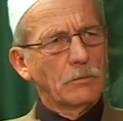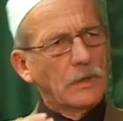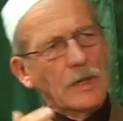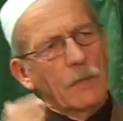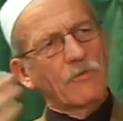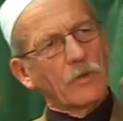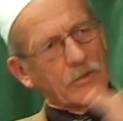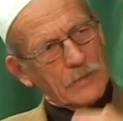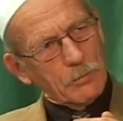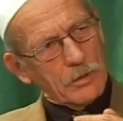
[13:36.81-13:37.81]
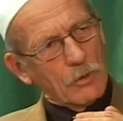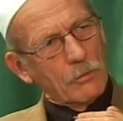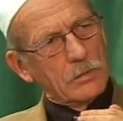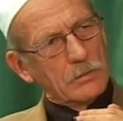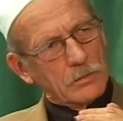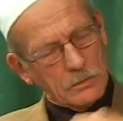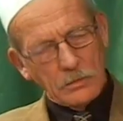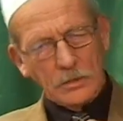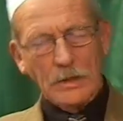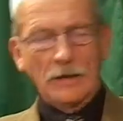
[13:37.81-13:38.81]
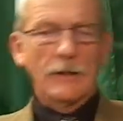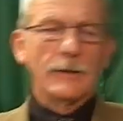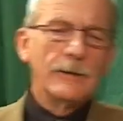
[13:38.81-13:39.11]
became, for example, Roman Catholic.